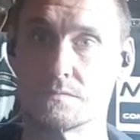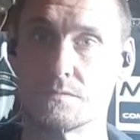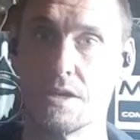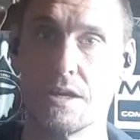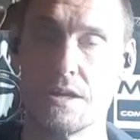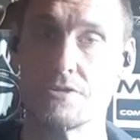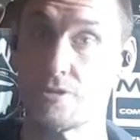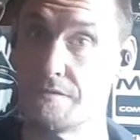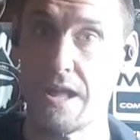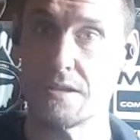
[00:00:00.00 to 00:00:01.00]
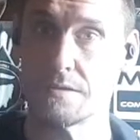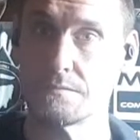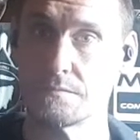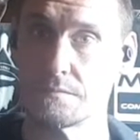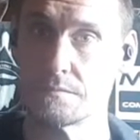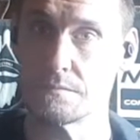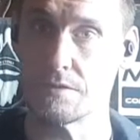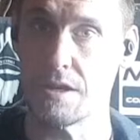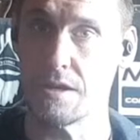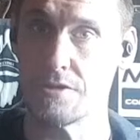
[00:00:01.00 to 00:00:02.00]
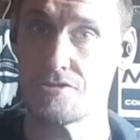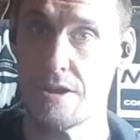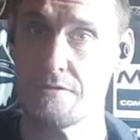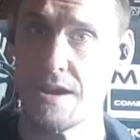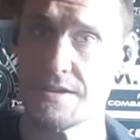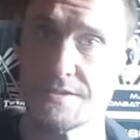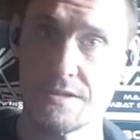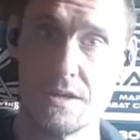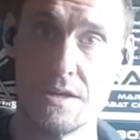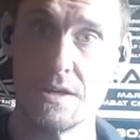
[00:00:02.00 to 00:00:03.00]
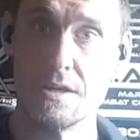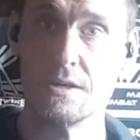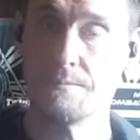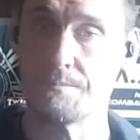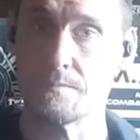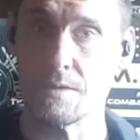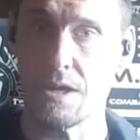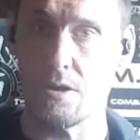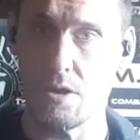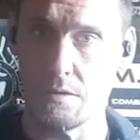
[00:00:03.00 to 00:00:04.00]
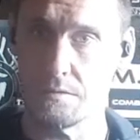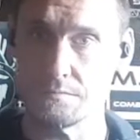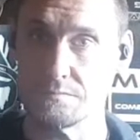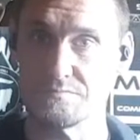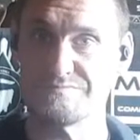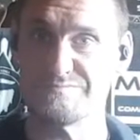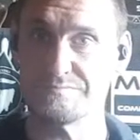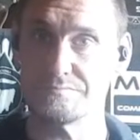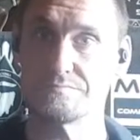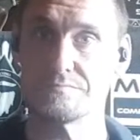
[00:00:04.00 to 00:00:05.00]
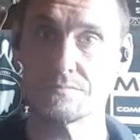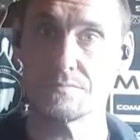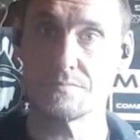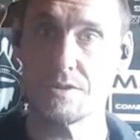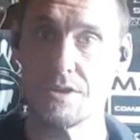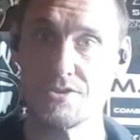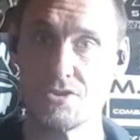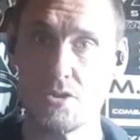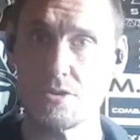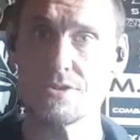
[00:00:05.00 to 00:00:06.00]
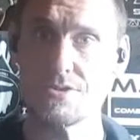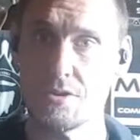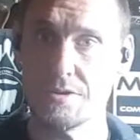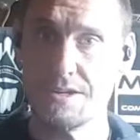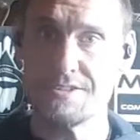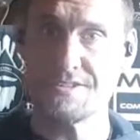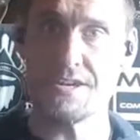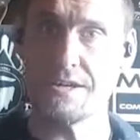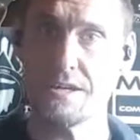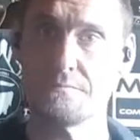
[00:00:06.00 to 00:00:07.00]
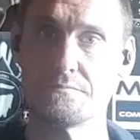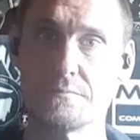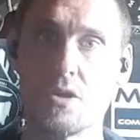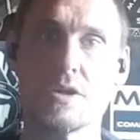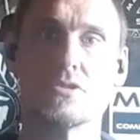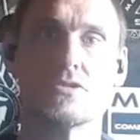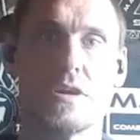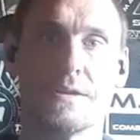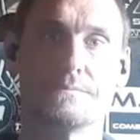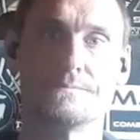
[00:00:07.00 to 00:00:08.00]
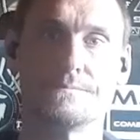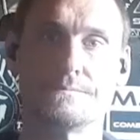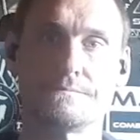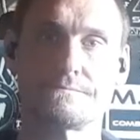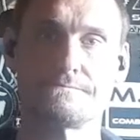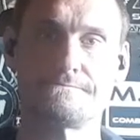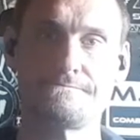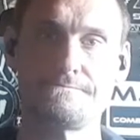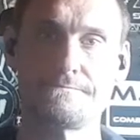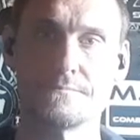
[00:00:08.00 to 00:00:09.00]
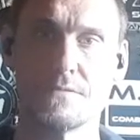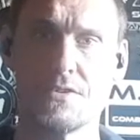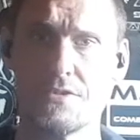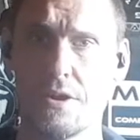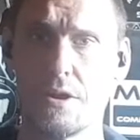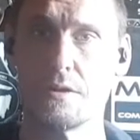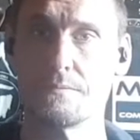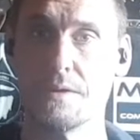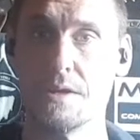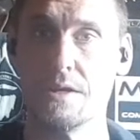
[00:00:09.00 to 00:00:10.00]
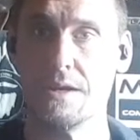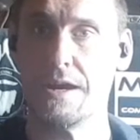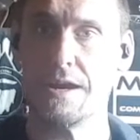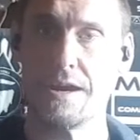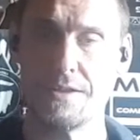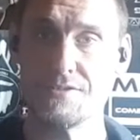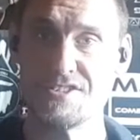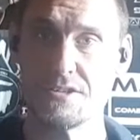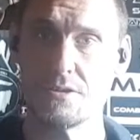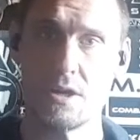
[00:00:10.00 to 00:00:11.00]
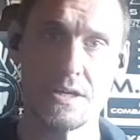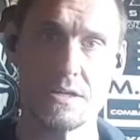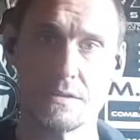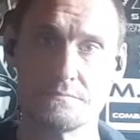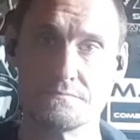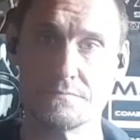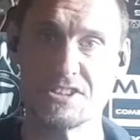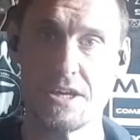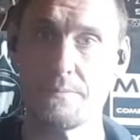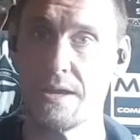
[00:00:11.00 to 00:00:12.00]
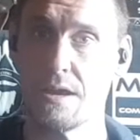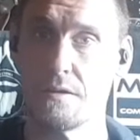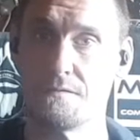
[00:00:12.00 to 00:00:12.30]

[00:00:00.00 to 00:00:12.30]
Trevallyn trail race. Now, as long as it's sunny, I can train. So until I can somehow